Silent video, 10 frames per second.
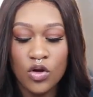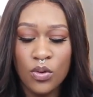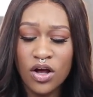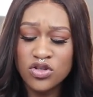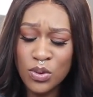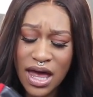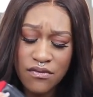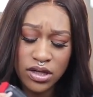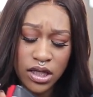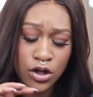What else do we
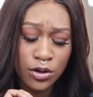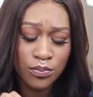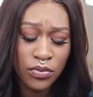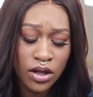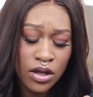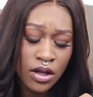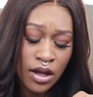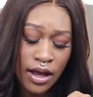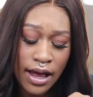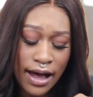have in here?
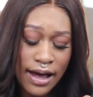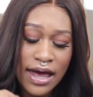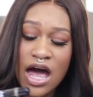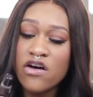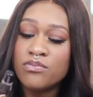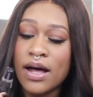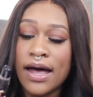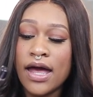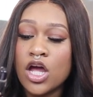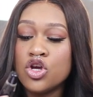I have
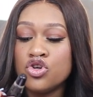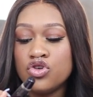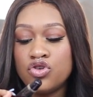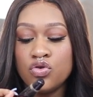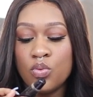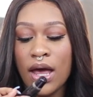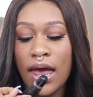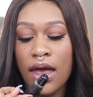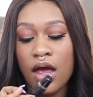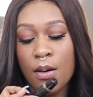my
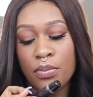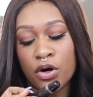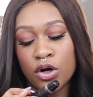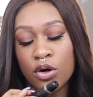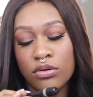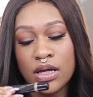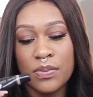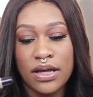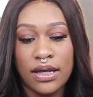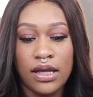Jouer Pearl Lip
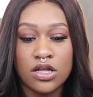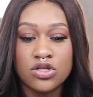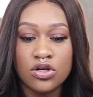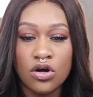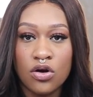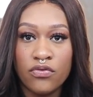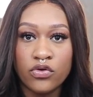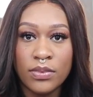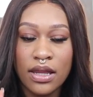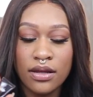Enhancer
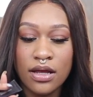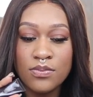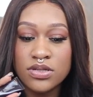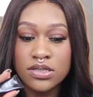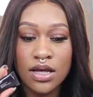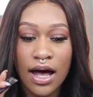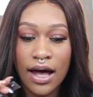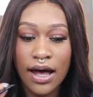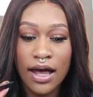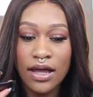for my lips.
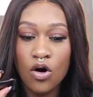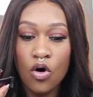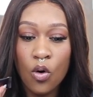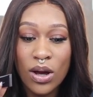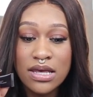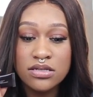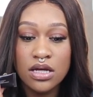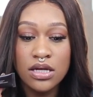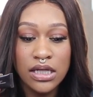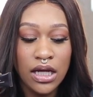I always
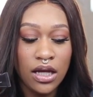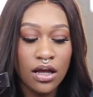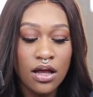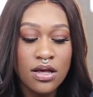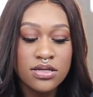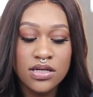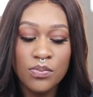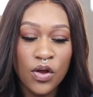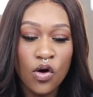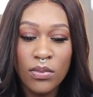need
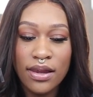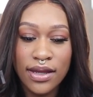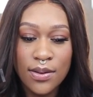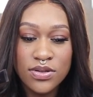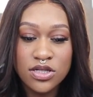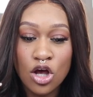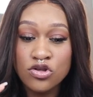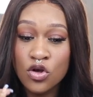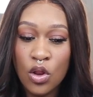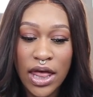something on my lips
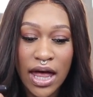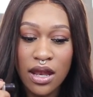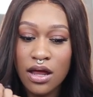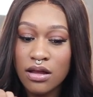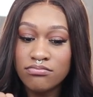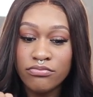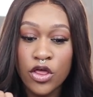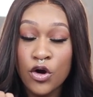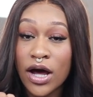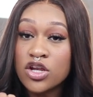so that
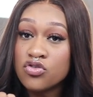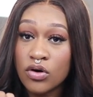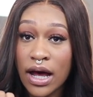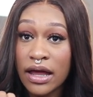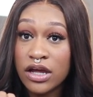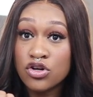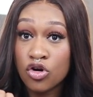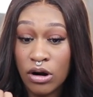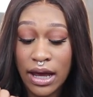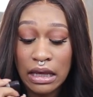they're not dry and
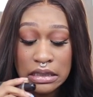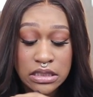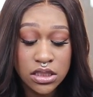cracked.